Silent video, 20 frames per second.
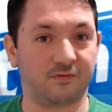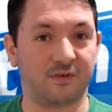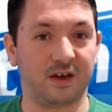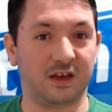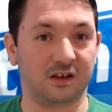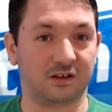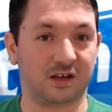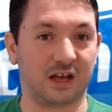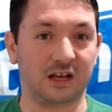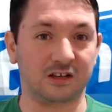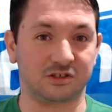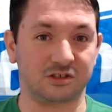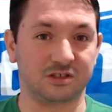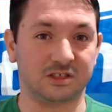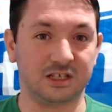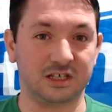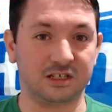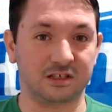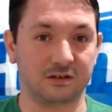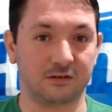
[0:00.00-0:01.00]

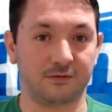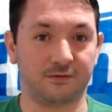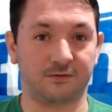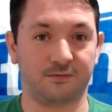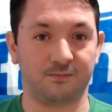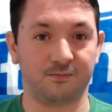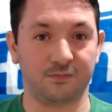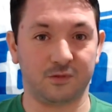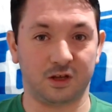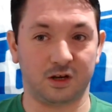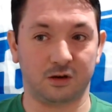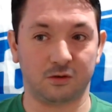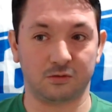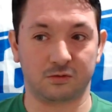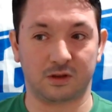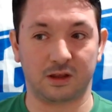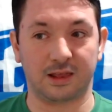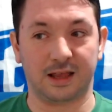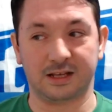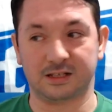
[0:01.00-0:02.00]
casualties of, you know,
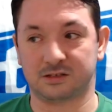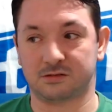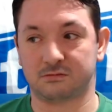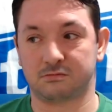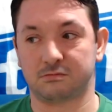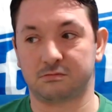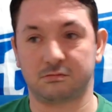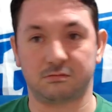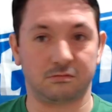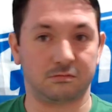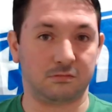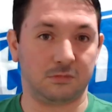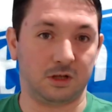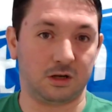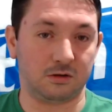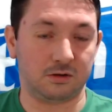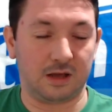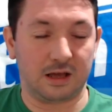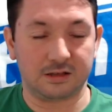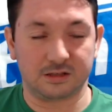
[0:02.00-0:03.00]
the last, you know,
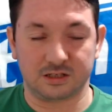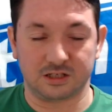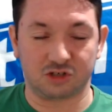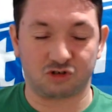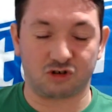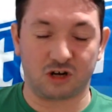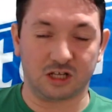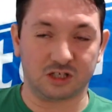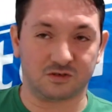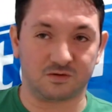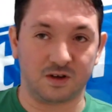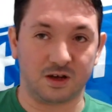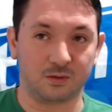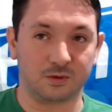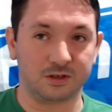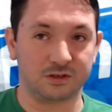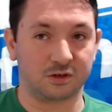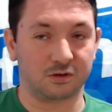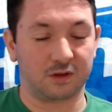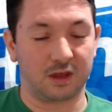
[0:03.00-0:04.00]
the end of this transfer
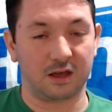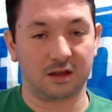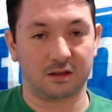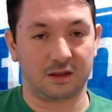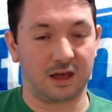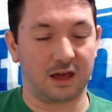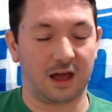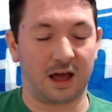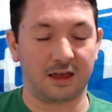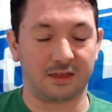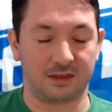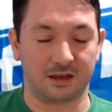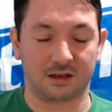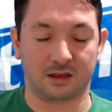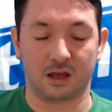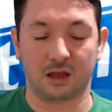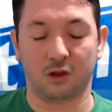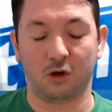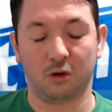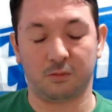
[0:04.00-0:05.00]
window. I think
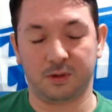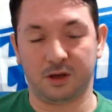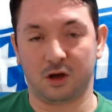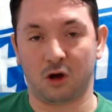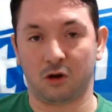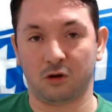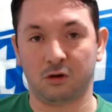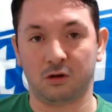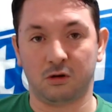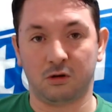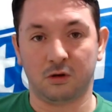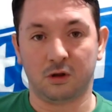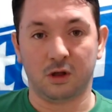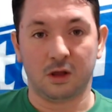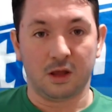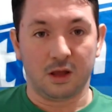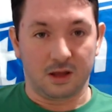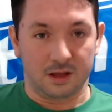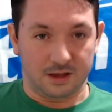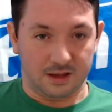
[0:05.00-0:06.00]
they'll all be gone.
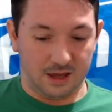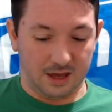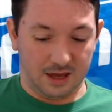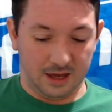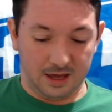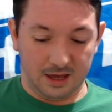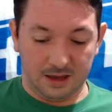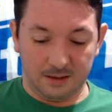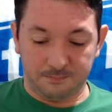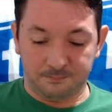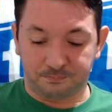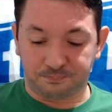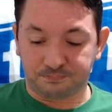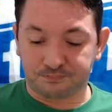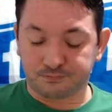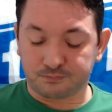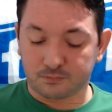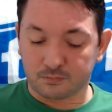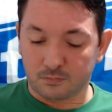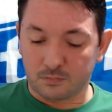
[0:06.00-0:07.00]

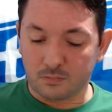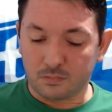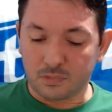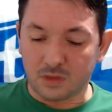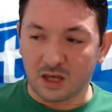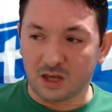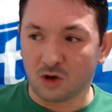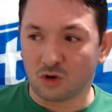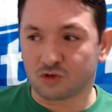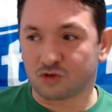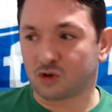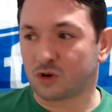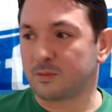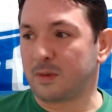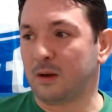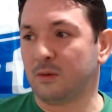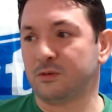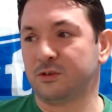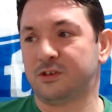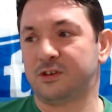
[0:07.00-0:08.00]
He also come
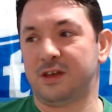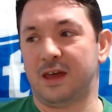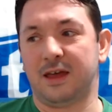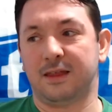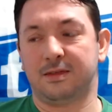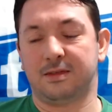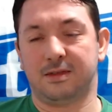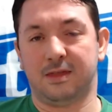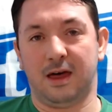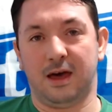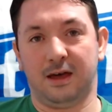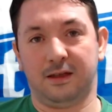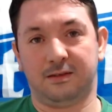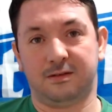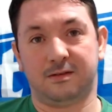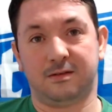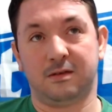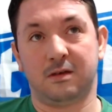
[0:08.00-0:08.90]
out and said that